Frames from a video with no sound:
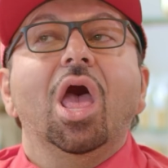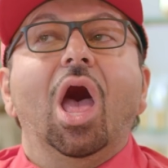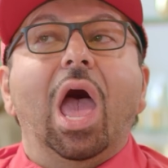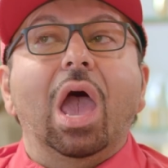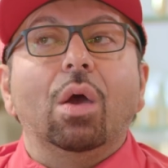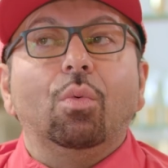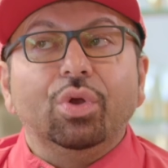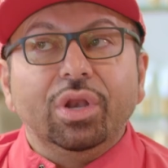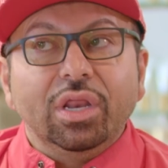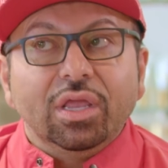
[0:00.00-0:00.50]

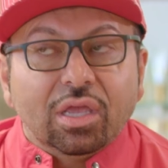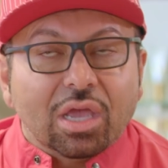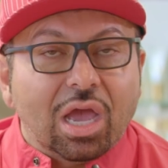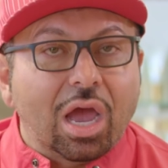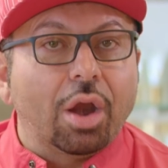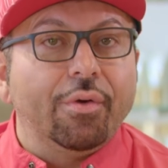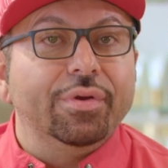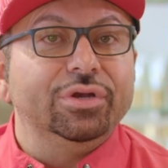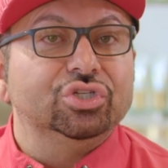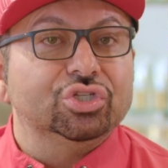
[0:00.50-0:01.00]
I would
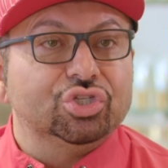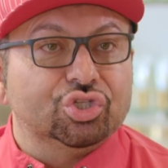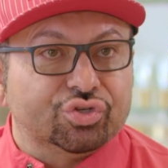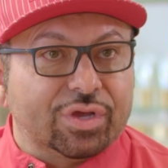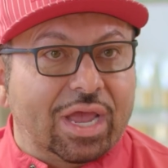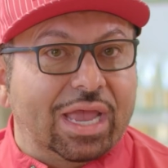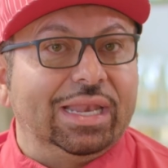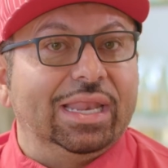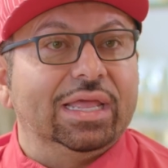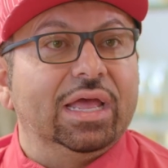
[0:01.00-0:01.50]
encourage
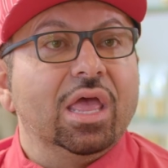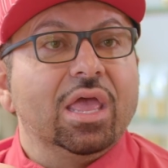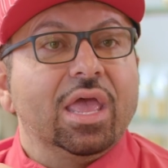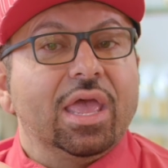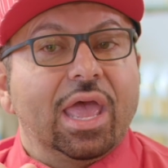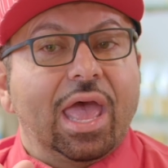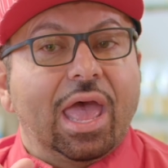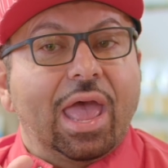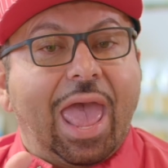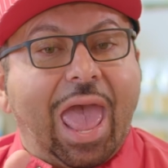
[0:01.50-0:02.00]
Australia
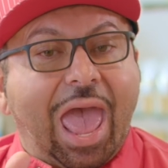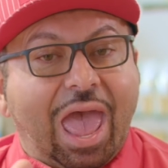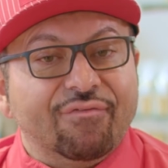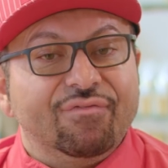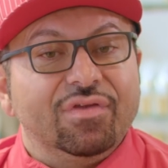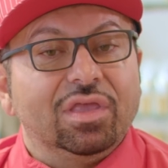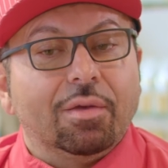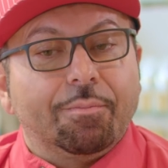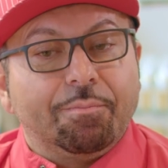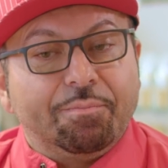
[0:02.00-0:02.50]

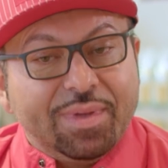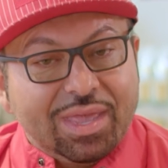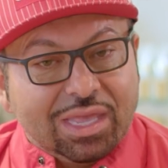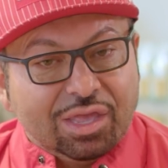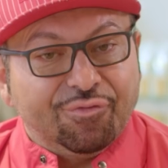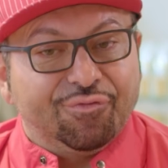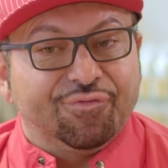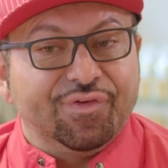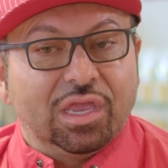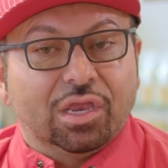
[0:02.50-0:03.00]
having a
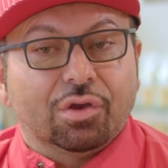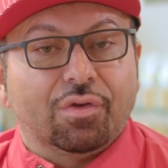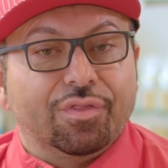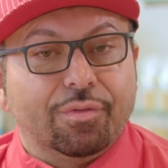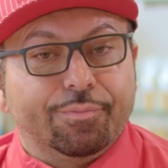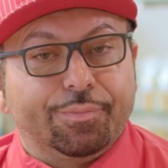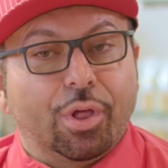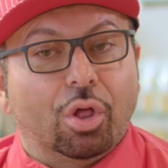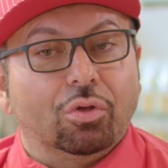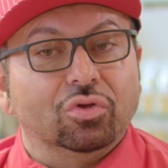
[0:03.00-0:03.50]
bigger finger on the
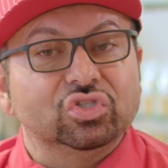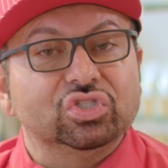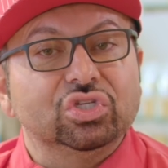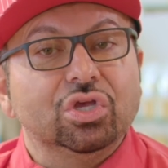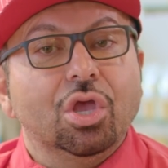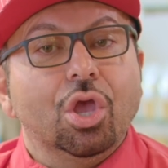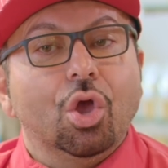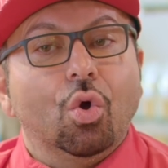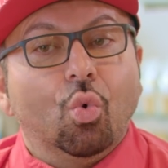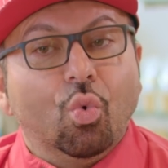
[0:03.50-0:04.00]
pulse
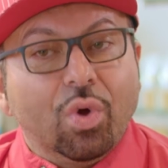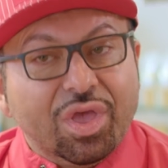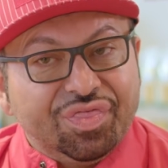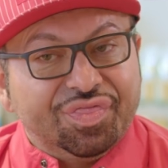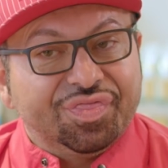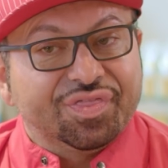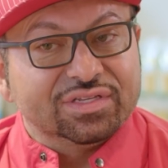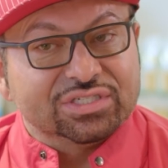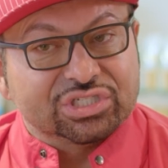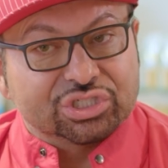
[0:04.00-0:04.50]

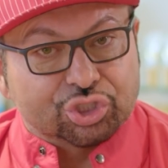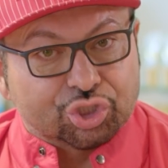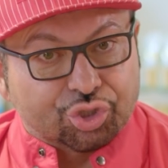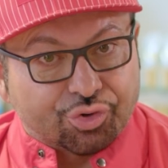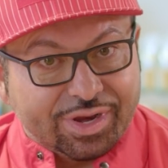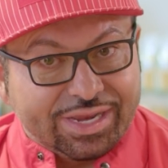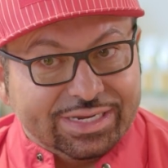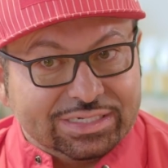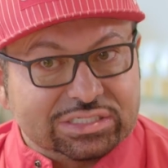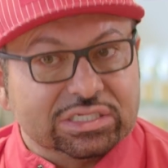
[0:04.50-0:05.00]
with the
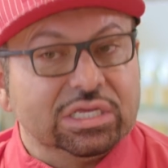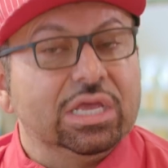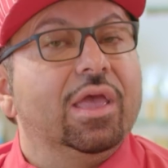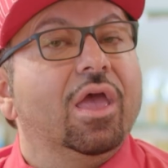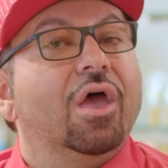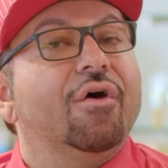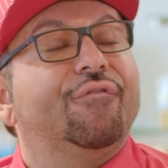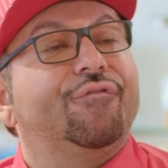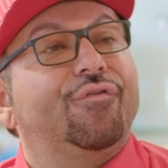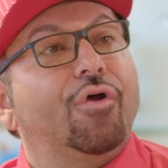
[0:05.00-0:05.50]
street
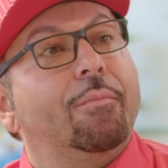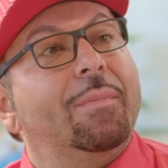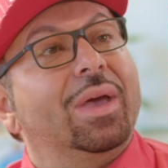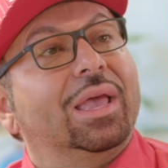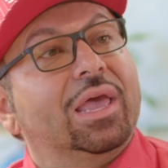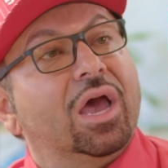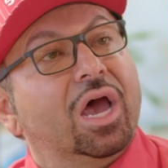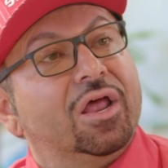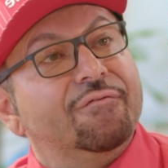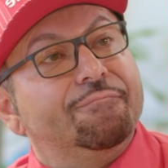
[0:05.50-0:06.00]
from a
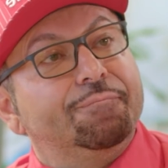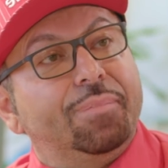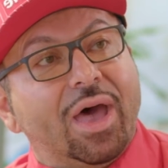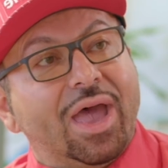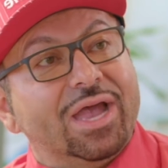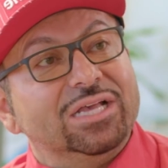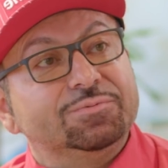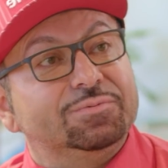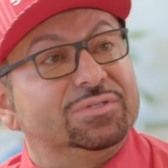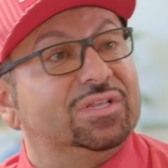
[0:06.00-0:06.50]
kind of
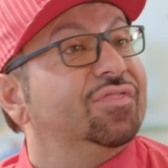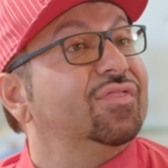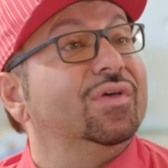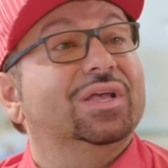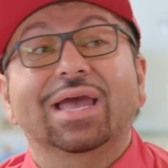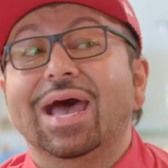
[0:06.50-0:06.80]
bias perspective.